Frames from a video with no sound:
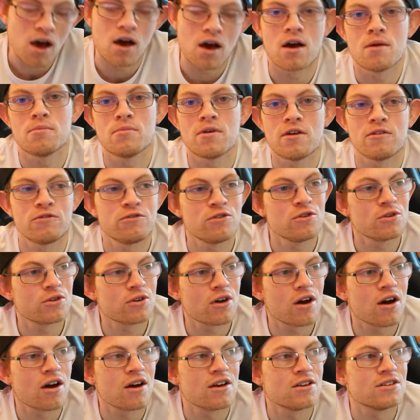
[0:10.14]
If you
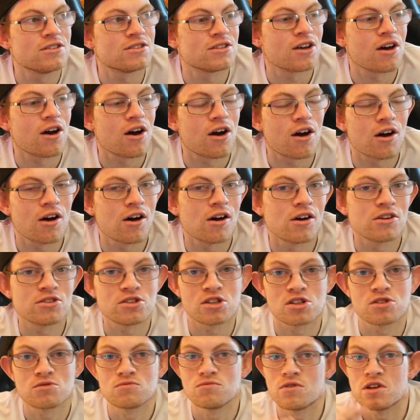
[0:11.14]
guys are
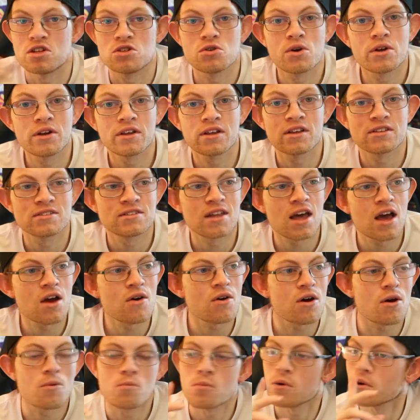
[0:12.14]
just rejoining us
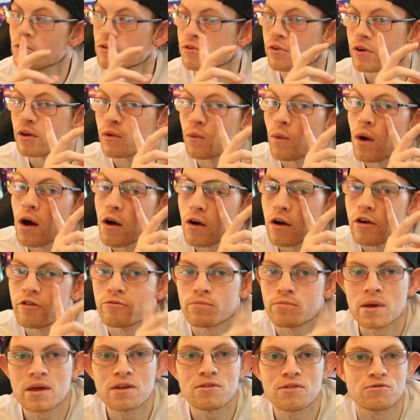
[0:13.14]
now and wondering where I've
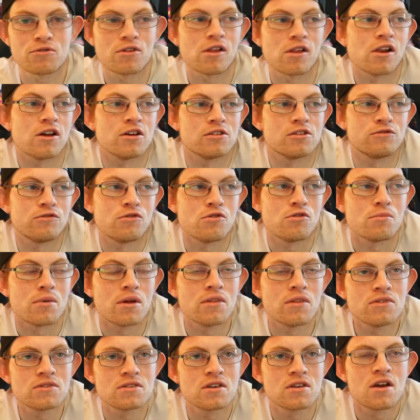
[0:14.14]
been for the last few
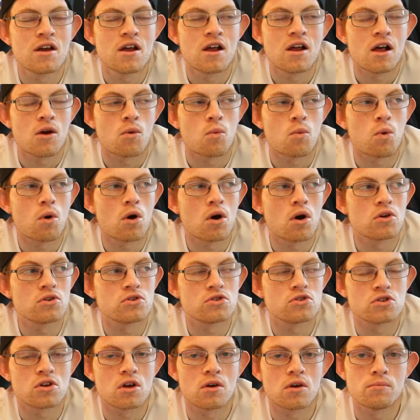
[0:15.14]
months,
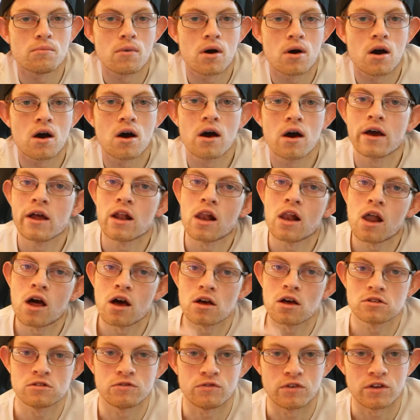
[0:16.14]
watch my
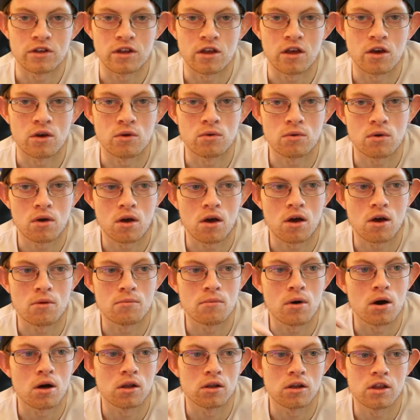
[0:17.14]
last video.
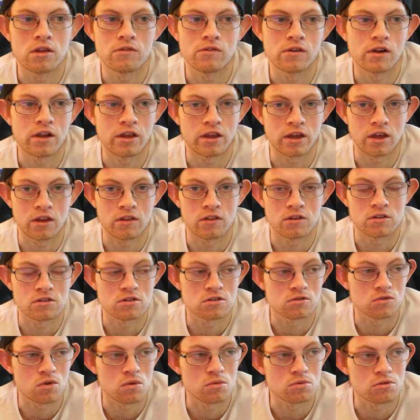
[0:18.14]
I'll leave a link in the
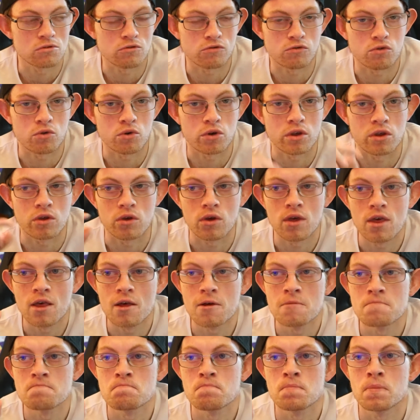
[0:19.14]
description for you.
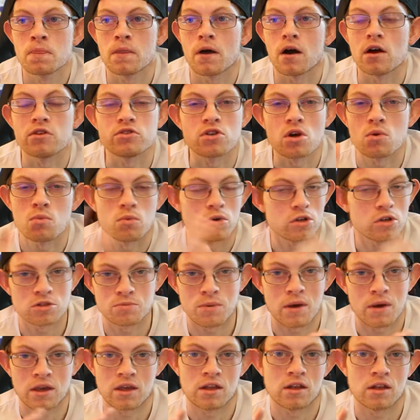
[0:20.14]
I don't want to
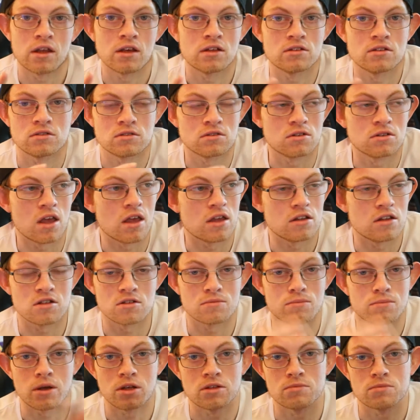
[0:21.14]
speculate because it
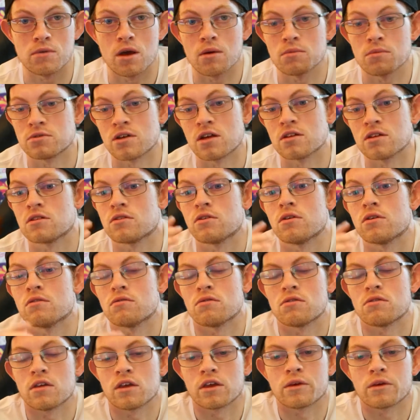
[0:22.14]
just makes me upset to even
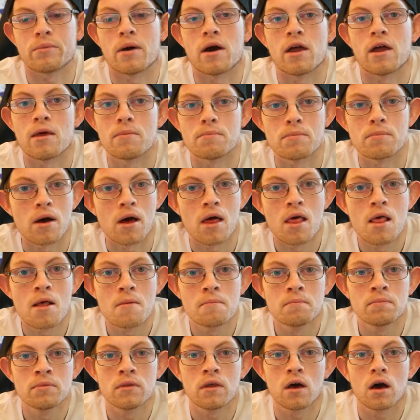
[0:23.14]
think about it, but
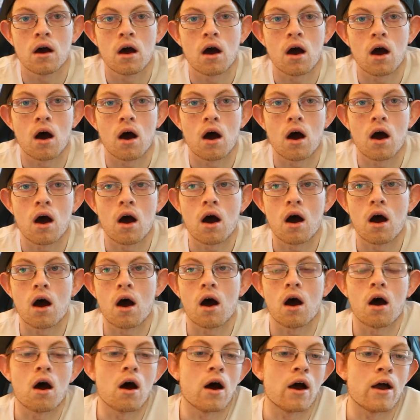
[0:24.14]

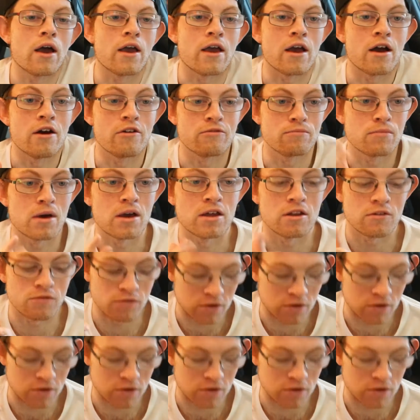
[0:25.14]
I have made a